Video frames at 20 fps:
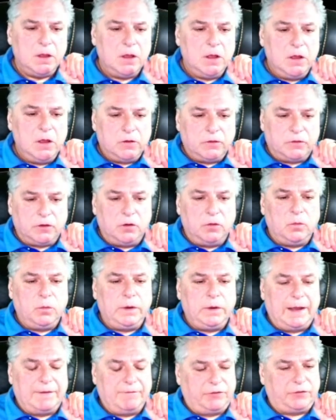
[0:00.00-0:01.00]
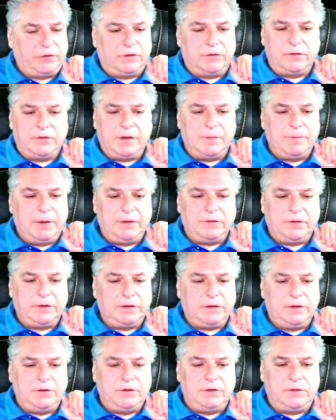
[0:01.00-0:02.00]
So we have a service that
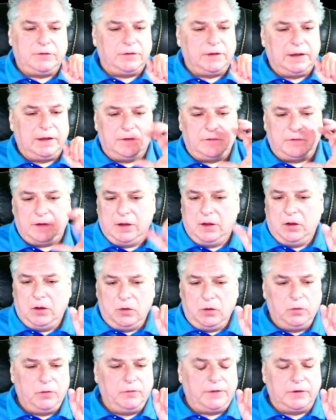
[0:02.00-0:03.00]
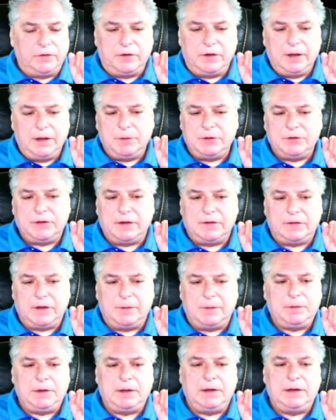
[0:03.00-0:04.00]
basically just says, if there's an image that's
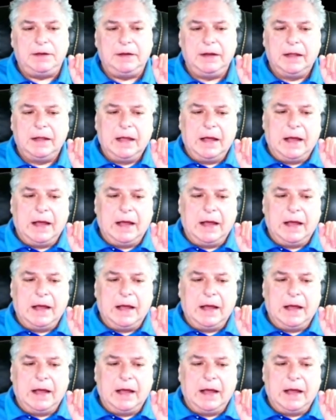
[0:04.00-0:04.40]
updated,